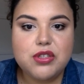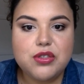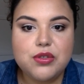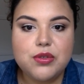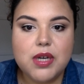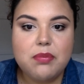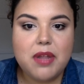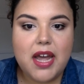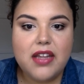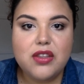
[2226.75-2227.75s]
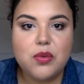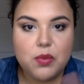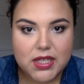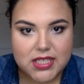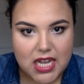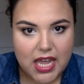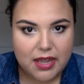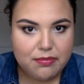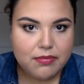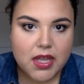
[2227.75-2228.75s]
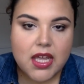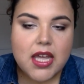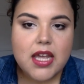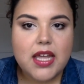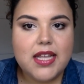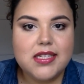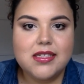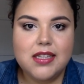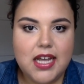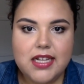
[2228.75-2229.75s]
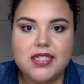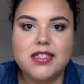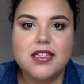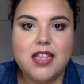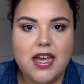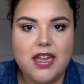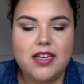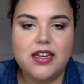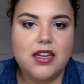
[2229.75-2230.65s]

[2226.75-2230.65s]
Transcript: to apply it the one time is less than,